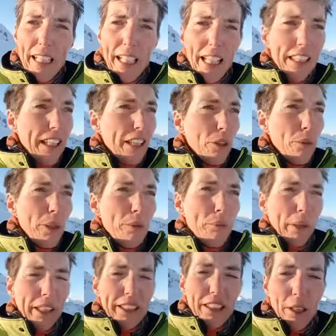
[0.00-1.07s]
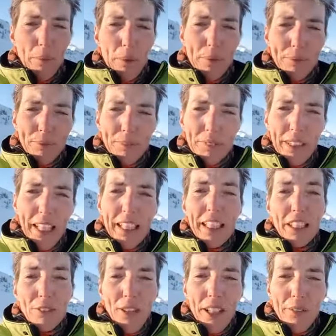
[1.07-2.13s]
And then the wind picked up. And
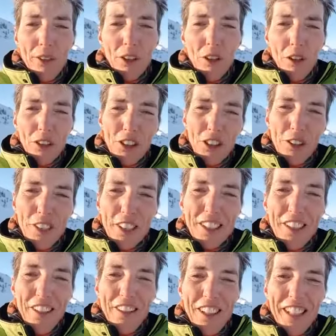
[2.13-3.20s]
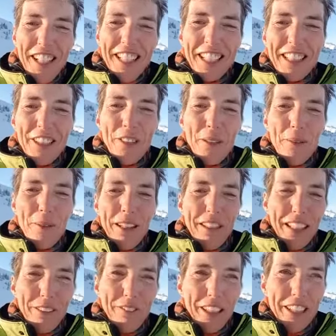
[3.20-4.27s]
it's five o'clock, so there's nothing I can do about
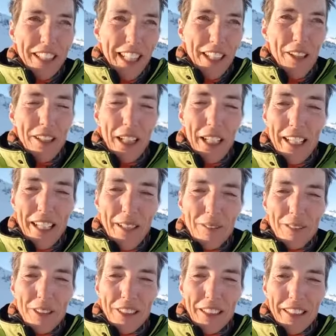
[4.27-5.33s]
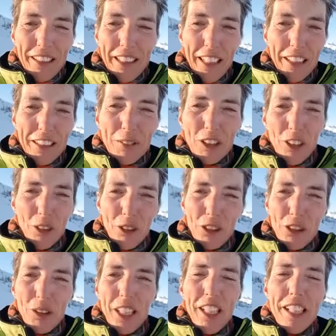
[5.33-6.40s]
that right now. I have. To, uh, I told
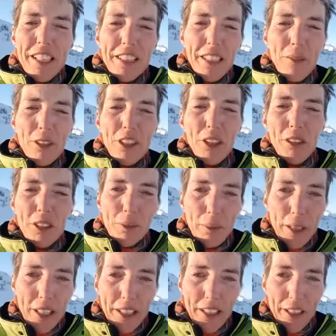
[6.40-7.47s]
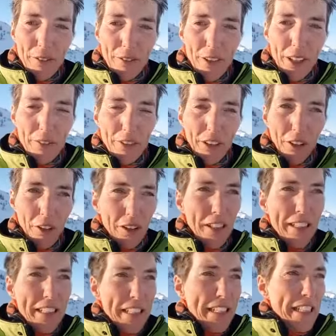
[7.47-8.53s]
you guys I was going to be here at five
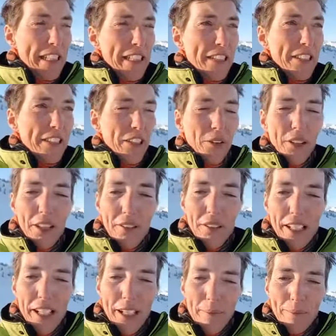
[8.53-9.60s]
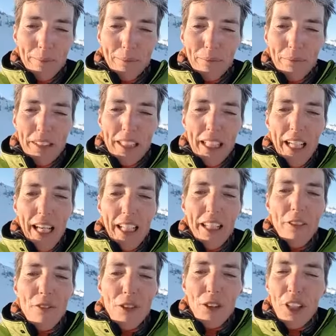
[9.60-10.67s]
o'clock, so here I am. And
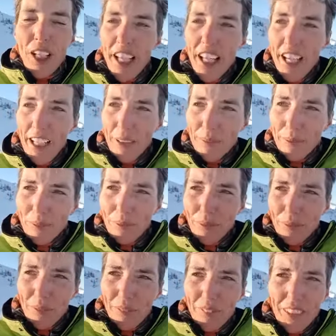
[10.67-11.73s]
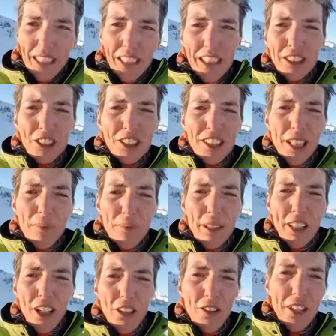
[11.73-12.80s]
if you're here, just let me
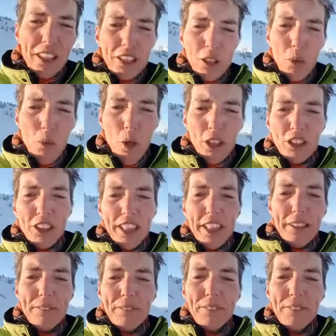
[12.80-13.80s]
know that you're watching